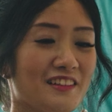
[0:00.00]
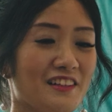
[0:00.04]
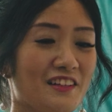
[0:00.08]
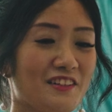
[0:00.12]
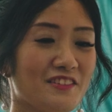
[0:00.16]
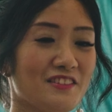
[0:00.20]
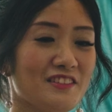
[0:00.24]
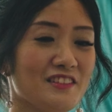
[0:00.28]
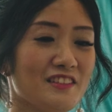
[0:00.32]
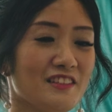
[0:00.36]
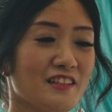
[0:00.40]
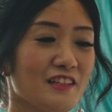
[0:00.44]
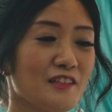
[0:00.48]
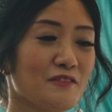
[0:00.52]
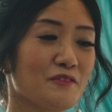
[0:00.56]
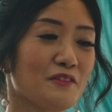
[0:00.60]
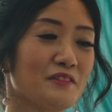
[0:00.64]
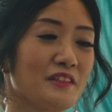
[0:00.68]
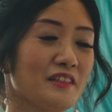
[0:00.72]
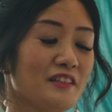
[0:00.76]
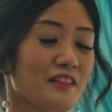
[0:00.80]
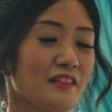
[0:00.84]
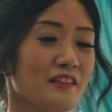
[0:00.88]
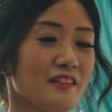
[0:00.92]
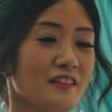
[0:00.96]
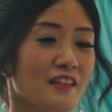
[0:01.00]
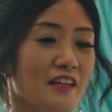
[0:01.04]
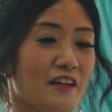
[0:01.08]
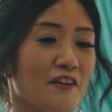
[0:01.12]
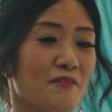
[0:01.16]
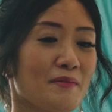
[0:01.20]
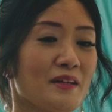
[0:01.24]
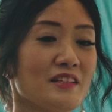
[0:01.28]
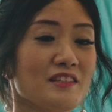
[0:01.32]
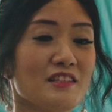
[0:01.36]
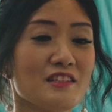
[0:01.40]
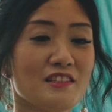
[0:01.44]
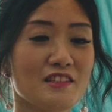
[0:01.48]
Clarence, thanks for taking care of
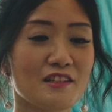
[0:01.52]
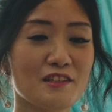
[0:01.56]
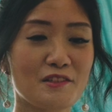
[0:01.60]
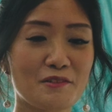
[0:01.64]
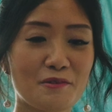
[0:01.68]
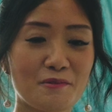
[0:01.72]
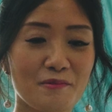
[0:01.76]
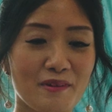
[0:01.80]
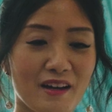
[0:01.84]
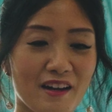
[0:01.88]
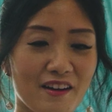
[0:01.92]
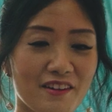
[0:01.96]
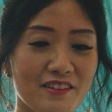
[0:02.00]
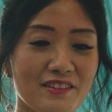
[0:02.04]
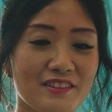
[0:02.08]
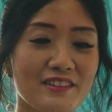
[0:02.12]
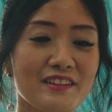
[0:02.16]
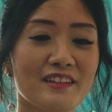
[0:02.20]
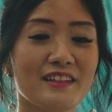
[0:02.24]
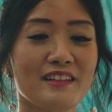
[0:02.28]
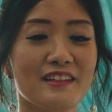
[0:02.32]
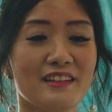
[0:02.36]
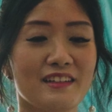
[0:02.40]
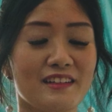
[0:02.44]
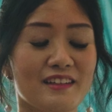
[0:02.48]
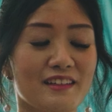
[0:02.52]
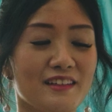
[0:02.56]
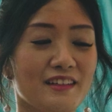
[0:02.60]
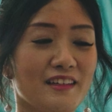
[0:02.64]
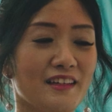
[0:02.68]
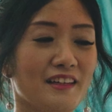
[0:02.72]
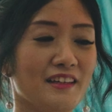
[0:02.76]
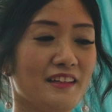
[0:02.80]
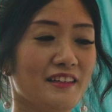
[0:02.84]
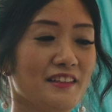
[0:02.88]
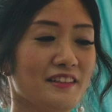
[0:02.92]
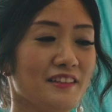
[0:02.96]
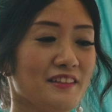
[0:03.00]
my sister so well.
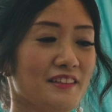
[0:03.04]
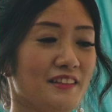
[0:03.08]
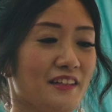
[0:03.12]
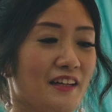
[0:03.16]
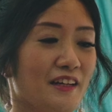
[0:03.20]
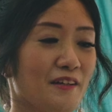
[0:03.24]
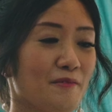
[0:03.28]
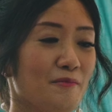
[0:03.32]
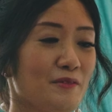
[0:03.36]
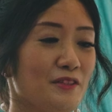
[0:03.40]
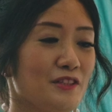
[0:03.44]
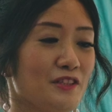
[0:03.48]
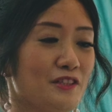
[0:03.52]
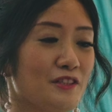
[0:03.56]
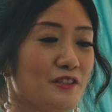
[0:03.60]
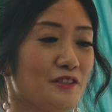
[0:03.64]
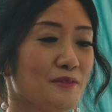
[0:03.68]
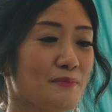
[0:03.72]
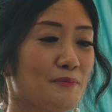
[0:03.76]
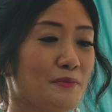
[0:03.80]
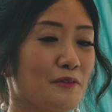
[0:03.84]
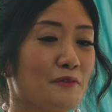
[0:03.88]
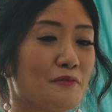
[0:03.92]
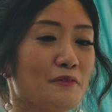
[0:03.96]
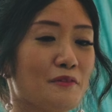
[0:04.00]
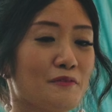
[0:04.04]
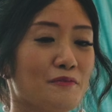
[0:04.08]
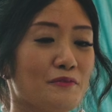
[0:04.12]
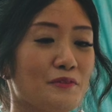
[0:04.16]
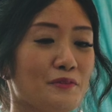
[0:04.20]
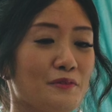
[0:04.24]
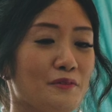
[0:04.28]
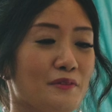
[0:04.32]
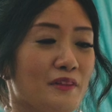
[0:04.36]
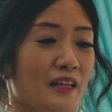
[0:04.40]
And I wish both of you a